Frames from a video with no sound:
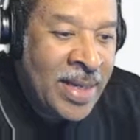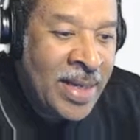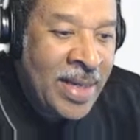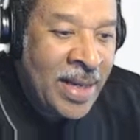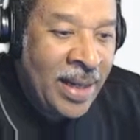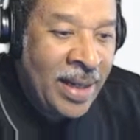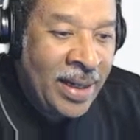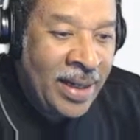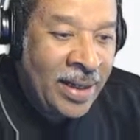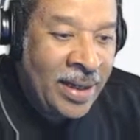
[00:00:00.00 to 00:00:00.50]

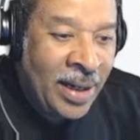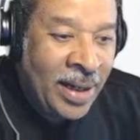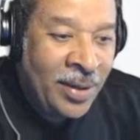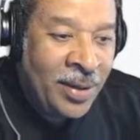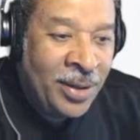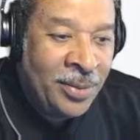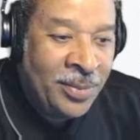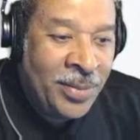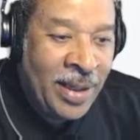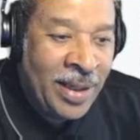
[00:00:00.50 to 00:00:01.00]
And how
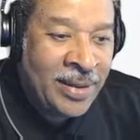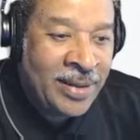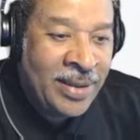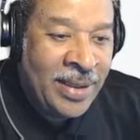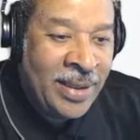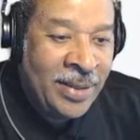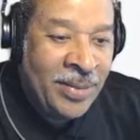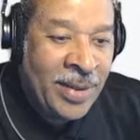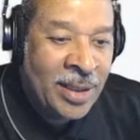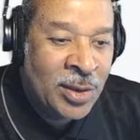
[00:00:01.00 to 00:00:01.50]
he
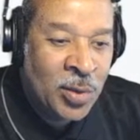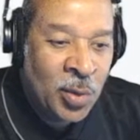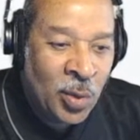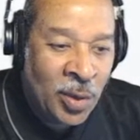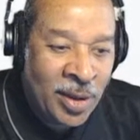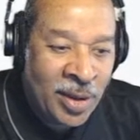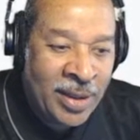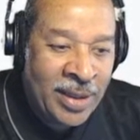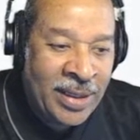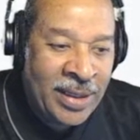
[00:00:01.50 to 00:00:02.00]
makes
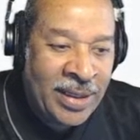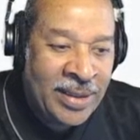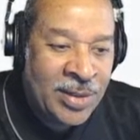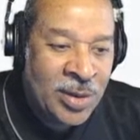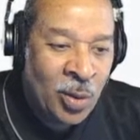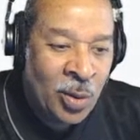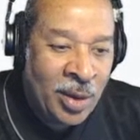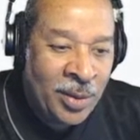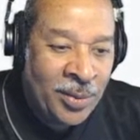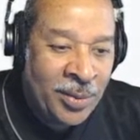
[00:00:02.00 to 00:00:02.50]
war against the
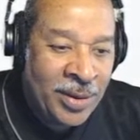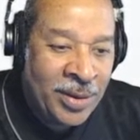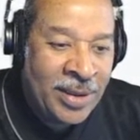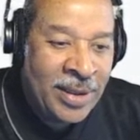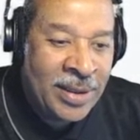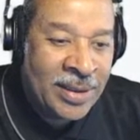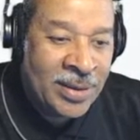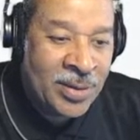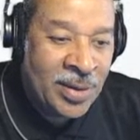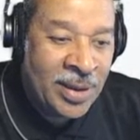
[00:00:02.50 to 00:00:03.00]
woman,
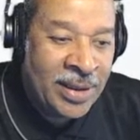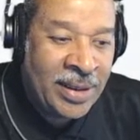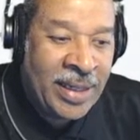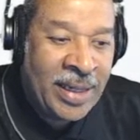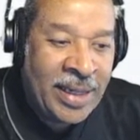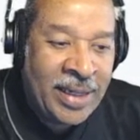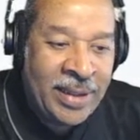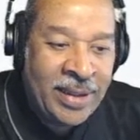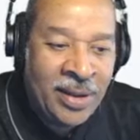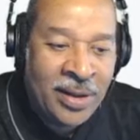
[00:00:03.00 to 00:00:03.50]
Israel,
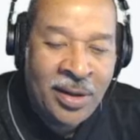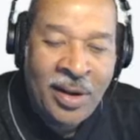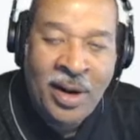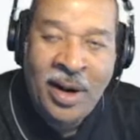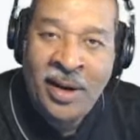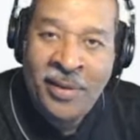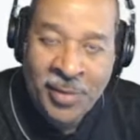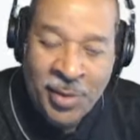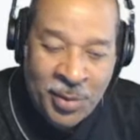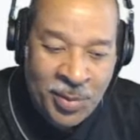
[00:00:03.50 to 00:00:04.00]
and her
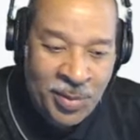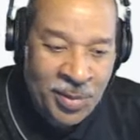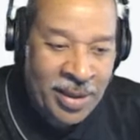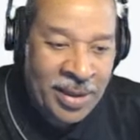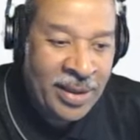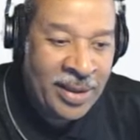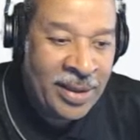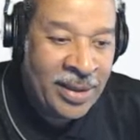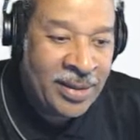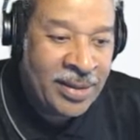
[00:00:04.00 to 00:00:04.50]

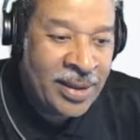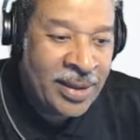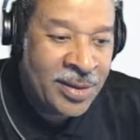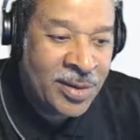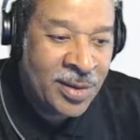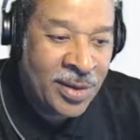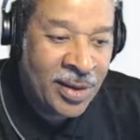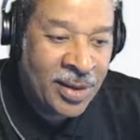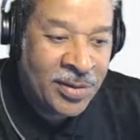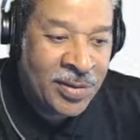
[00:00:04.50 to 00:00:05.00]
offspring, and that is
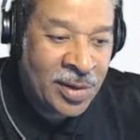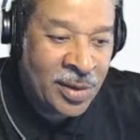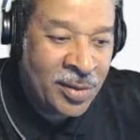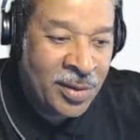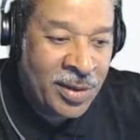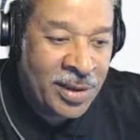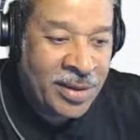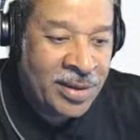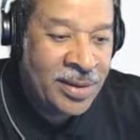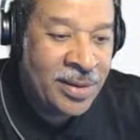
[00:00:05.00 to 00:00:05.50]
us, the
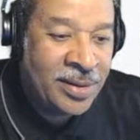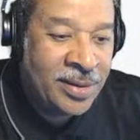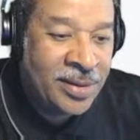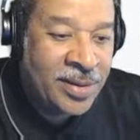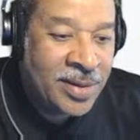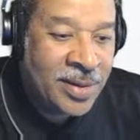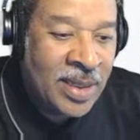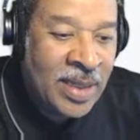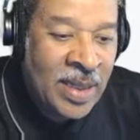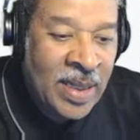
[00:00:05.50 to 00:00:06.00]
Christians.